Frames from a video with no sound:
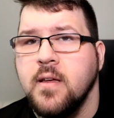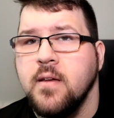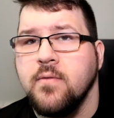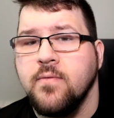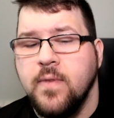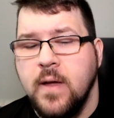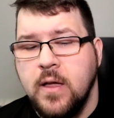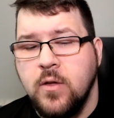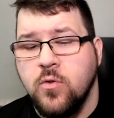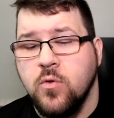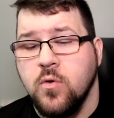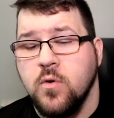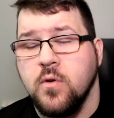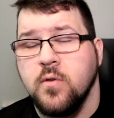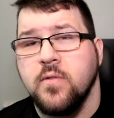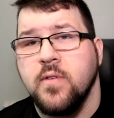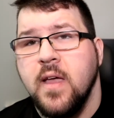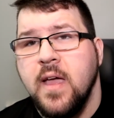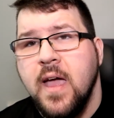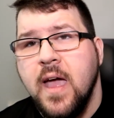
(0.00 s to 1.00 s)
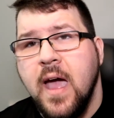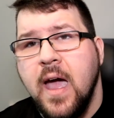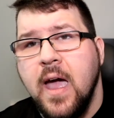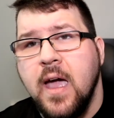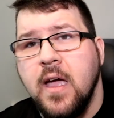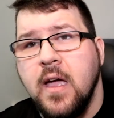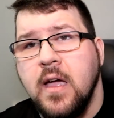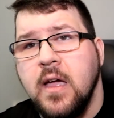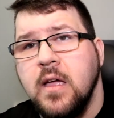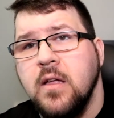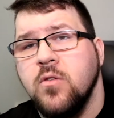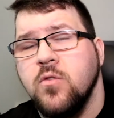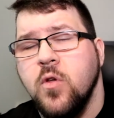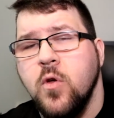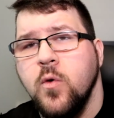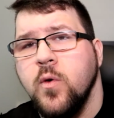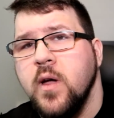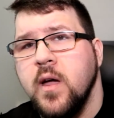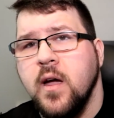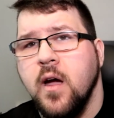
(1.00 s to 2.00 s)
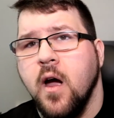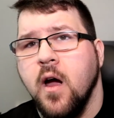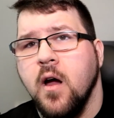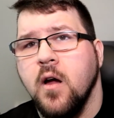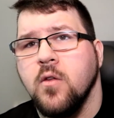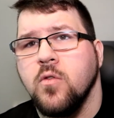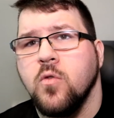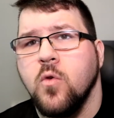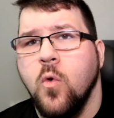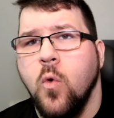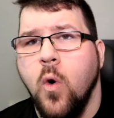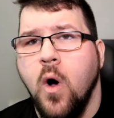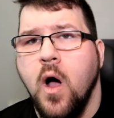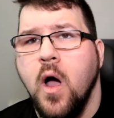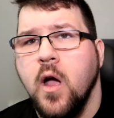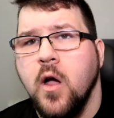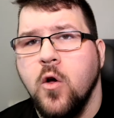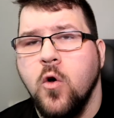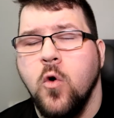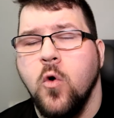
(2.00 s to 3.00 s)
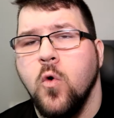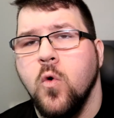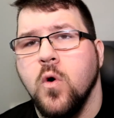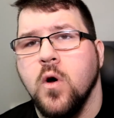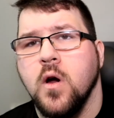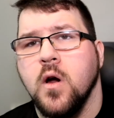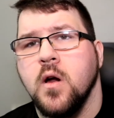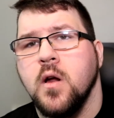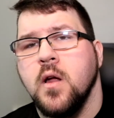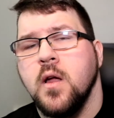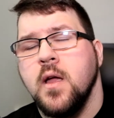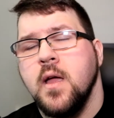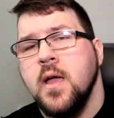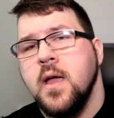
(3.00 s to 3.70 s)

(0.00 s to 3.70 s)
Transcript: It features a 2 gigahertz quad core